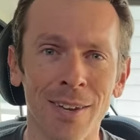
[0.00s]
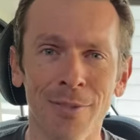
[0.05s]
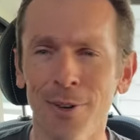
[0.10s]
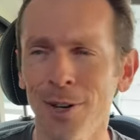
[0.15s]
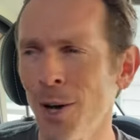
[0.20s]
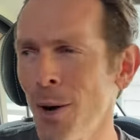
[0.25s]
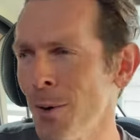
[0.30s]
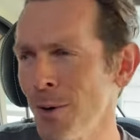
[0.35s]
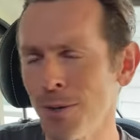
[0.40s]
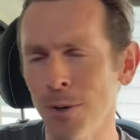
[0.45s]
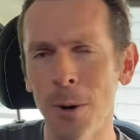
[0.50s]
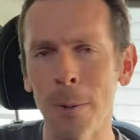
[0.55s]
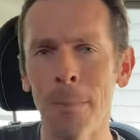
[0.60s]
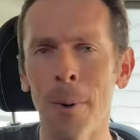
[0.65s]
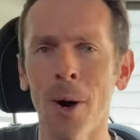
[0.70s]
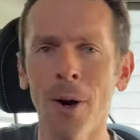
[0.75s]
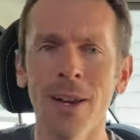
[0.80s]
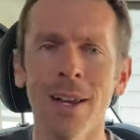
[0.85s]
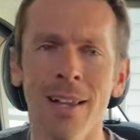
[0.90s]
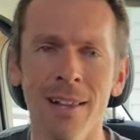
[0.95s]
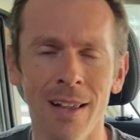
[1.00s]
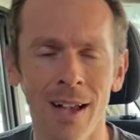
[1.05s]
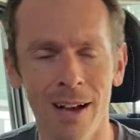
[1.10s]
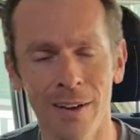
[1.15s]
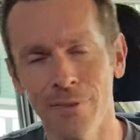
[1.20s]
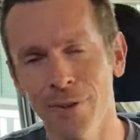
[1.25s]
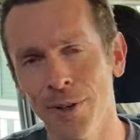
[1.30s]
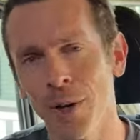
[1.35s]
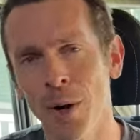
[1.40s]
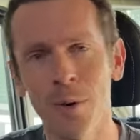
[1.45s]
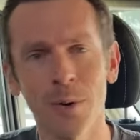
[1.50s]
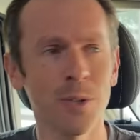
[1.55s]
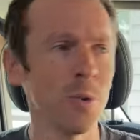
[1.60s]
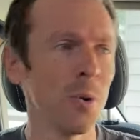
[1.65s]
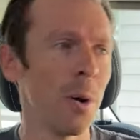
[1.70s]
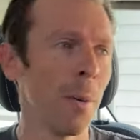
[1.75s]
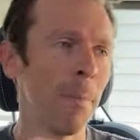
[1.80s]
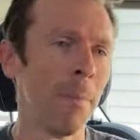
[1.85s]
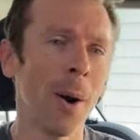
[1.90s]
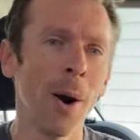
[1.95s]
If you're going to a parking lot, if you're going to
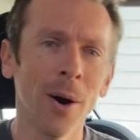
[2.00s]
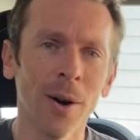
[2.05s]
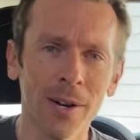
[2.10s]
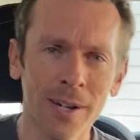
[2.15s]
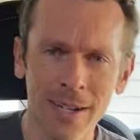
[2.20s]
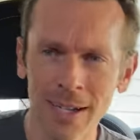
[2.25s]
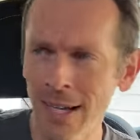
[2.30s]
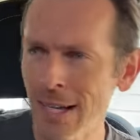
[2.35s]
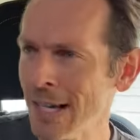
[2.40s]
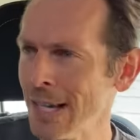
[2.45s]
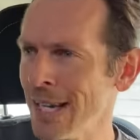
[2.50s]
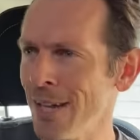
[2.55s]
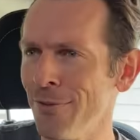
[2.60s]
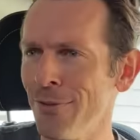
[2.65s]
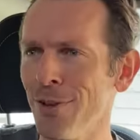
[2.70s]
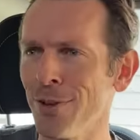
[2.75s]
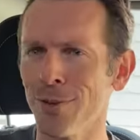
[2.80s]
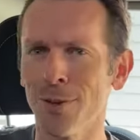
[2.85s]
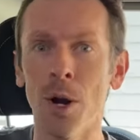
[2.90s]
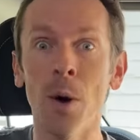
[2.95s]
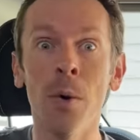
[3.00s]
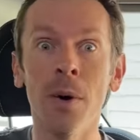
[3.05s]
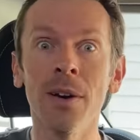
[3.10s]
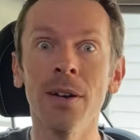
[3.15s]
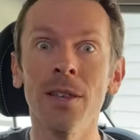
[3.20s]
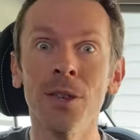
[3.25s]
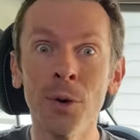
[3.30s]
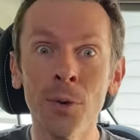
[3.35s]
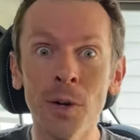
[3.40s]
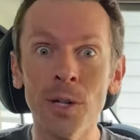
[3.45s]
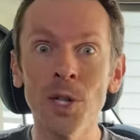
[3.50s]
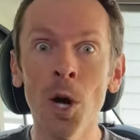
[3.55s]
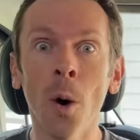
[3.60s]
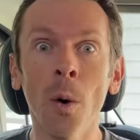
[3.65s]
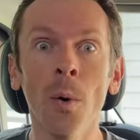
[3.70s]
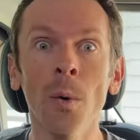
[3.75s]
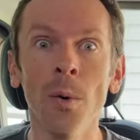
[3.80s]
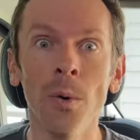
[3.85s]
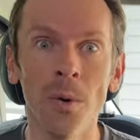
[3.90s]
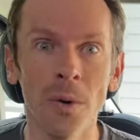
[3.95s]
a park, if you're going through a
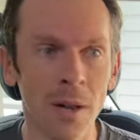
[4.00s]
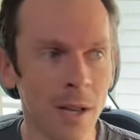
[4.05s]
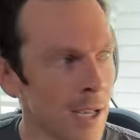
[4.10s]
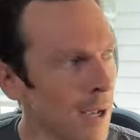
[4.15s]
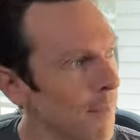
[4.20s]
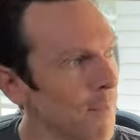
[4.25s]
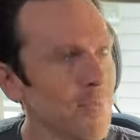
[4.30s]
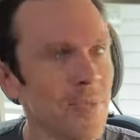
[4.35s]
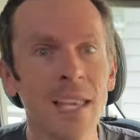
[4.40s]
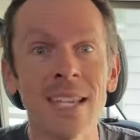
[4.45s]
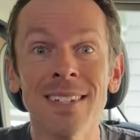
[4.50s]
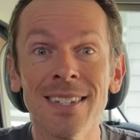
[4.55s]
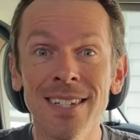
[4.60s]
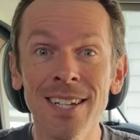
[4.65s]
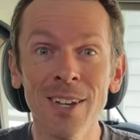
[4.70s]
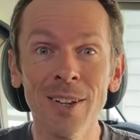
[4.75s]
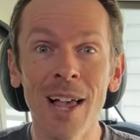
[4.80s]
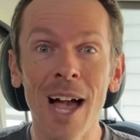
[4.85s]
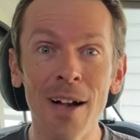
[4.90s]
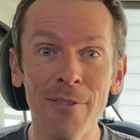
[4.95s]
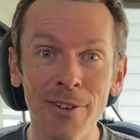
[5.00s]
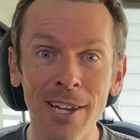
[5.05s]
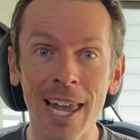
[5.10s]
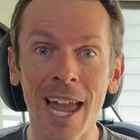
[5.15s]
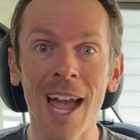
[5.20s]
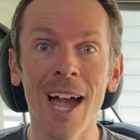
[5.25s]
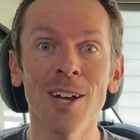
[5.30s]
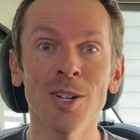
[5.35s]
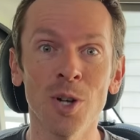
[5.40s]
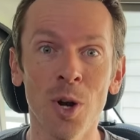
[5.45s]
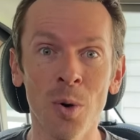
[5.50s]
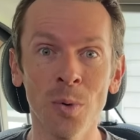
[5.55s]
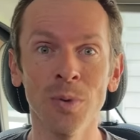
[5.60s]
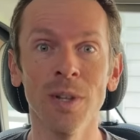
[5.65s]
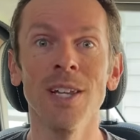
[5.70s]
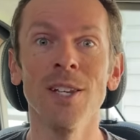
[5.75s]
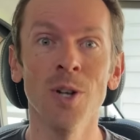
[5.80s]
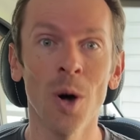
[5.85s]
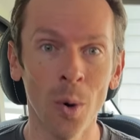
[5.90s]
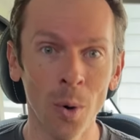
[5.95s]
toll, they still have cash
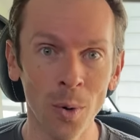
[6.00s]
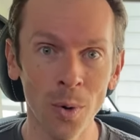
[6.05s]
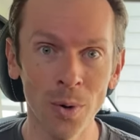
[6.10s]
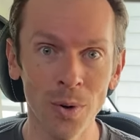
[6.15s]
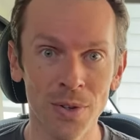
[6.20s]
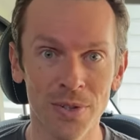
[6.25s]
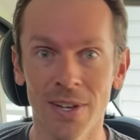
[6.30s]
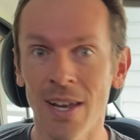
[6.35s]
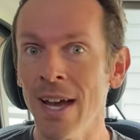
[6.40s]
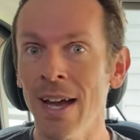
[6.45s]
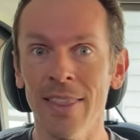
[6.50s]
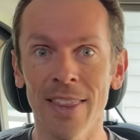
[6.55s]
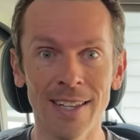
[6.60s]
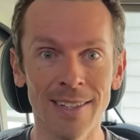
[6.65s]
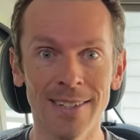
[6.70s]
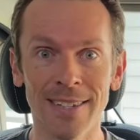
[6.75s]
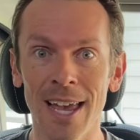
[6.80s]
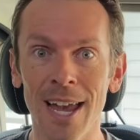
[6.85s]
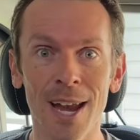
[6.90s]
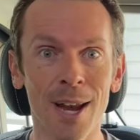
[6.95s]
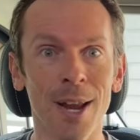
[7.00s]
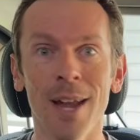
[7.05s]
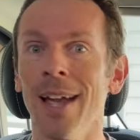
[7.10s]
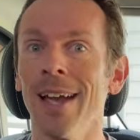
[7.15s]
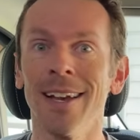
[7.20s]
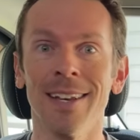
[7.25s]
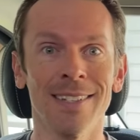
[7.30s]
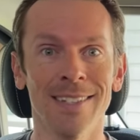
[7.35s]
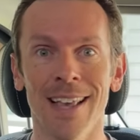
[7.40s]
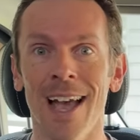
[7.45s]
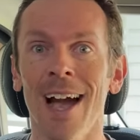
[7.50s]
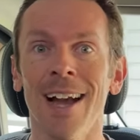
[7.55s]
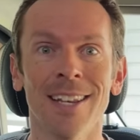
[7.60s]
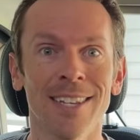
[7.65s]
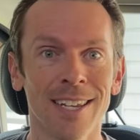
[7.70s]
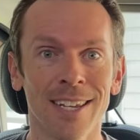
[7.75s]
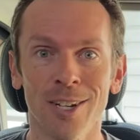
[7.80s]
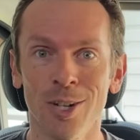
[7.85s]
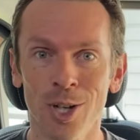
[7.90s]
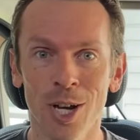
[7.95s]
only tolls that say
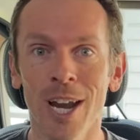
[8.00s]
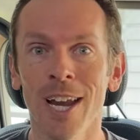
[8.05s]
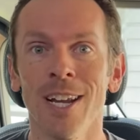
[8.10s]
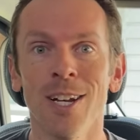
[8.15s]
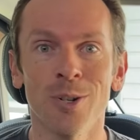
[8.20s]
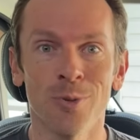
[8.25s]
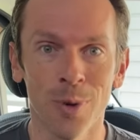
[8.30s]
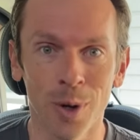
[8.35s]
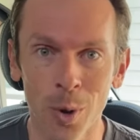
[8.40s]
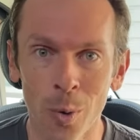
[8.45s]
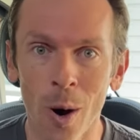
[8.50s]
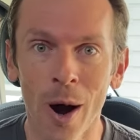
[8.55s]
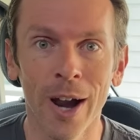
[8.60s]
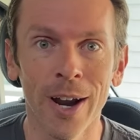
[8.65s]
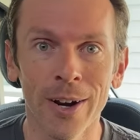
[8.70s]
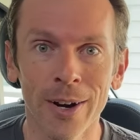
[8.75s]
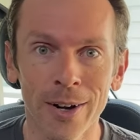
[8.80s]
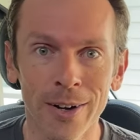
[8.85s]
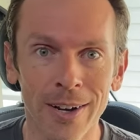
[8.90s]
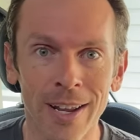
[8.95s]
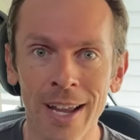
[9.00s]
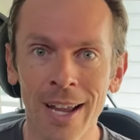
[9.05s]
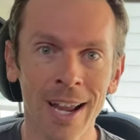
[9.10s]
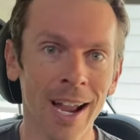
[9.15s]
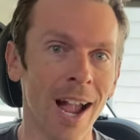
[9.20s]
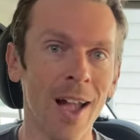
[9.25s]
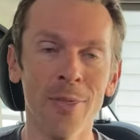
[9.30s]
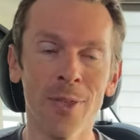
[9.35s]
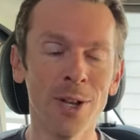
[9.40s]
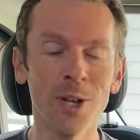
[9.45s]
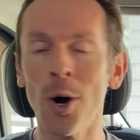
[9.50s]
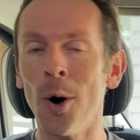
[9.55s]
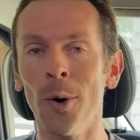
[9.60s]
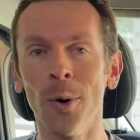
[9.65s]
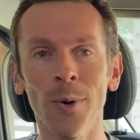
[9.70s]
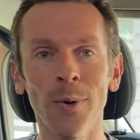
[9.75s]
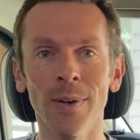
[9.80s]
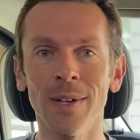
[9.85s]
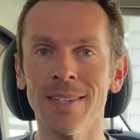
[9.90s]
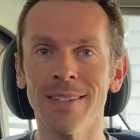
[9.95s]
exact change required and the
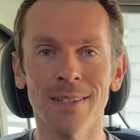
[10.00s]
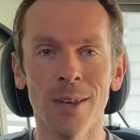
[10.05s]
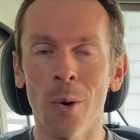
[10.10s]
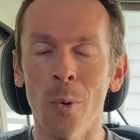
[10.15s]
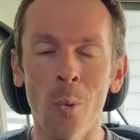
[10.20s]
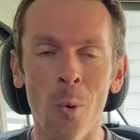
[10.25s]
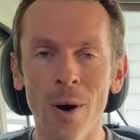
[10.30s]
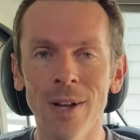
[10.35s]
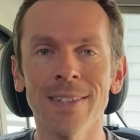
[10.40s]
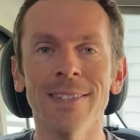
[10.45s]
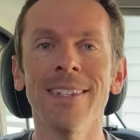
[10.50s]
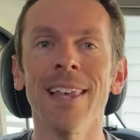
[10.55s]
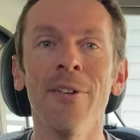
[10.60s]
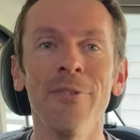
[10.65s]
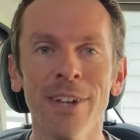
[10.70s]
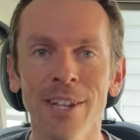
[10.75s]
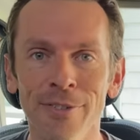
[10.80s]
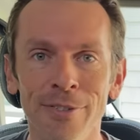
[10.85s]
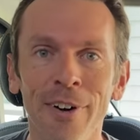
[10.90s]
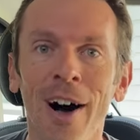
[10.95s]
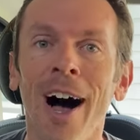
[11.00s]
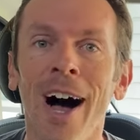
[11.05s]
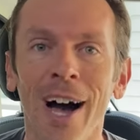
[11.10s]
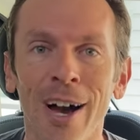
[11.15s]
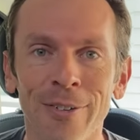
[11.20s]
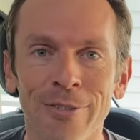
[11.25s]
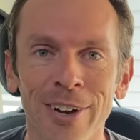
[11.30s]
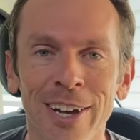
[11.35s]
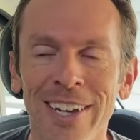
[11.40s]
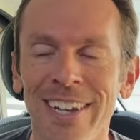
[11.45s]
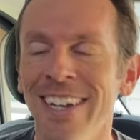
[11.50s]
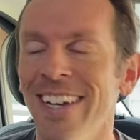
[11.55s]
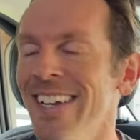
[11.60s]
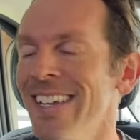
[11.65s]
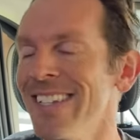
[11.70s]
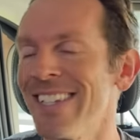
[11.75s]
toll is $175.